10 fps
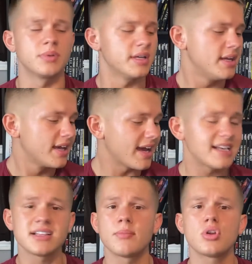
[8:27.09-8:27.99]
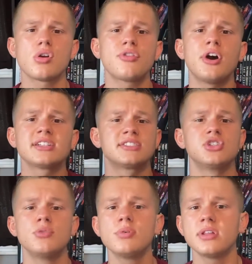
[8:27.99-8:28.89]
But guys, let me know your thoughts.
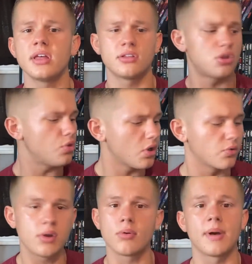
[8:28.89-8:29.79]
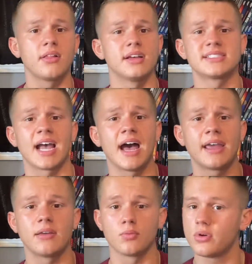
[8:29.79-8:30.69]
Do you agree with my list?
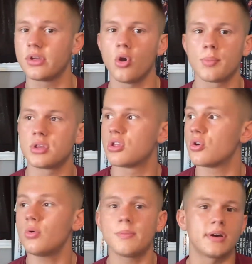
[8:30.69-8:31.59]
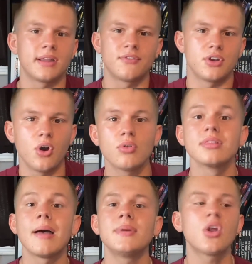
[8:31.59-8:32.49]
I really hope you do, but if you don't,
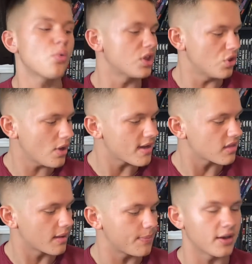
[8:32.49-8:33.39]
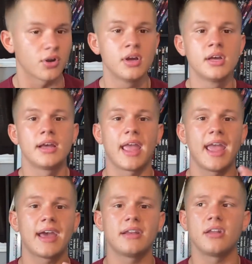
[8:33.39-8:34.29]
let me know what you guys like better.
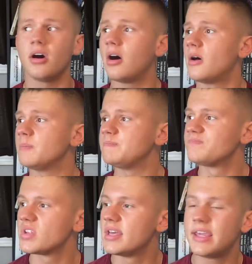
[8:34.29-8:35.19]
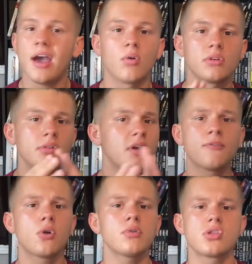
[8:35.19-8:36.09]
And yeah, look
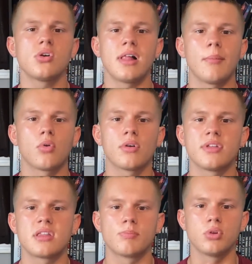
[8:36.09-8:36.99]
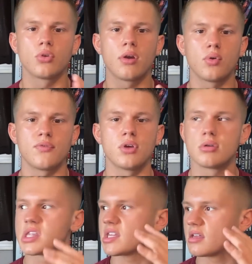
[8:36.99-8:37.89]
forward to a lot more of these Blu-ray
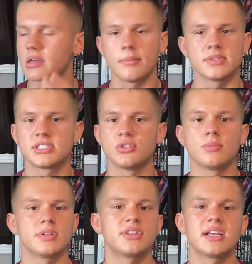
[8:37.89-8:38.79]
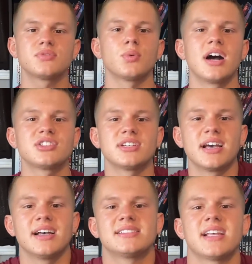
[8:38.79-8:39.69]
reviews coming soon. But thanks for watching,
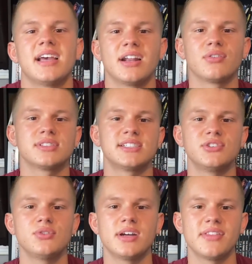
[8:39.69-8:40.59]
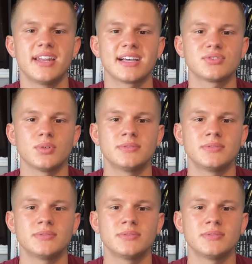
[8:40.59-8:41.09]
guys, and I will see you in the next one.